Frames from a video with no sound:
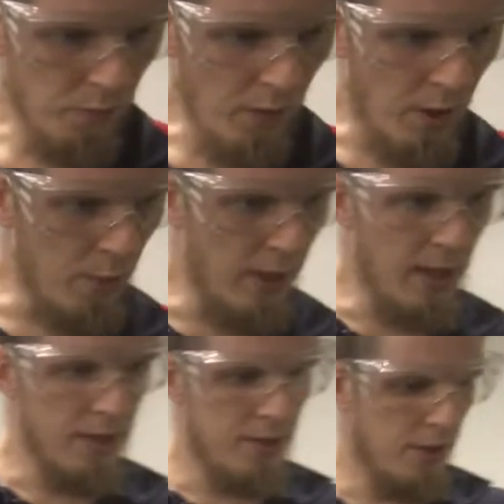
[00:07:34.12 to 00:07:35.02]
we're going
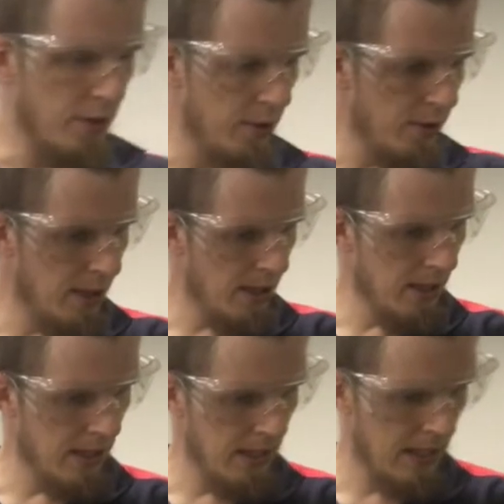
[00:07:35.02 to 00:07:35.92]
to do
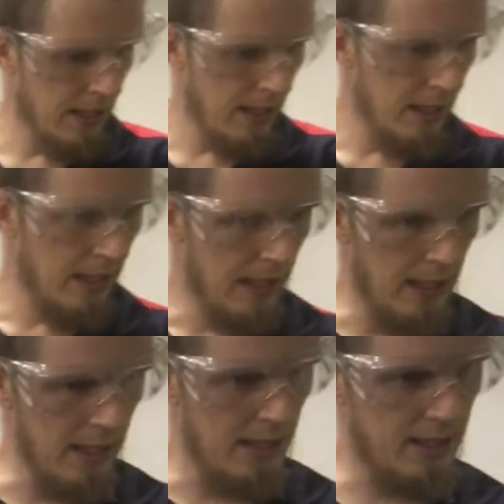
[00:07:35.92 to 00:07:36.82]

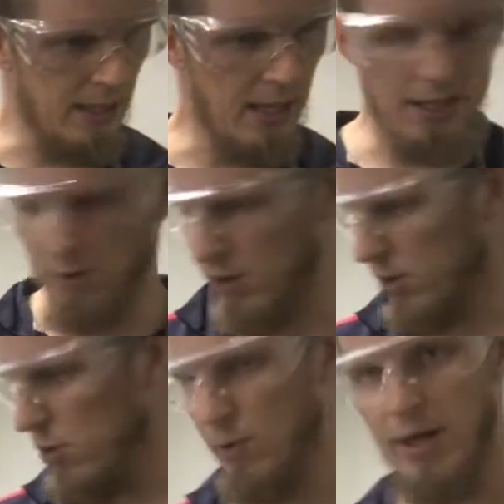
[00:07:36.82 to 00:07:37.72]
is quite a
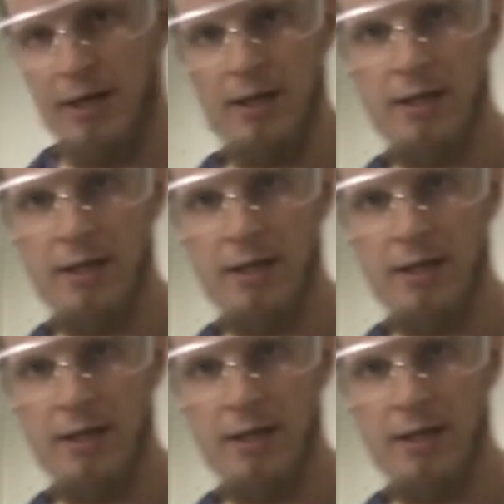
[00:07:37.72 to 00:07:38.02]
cool one.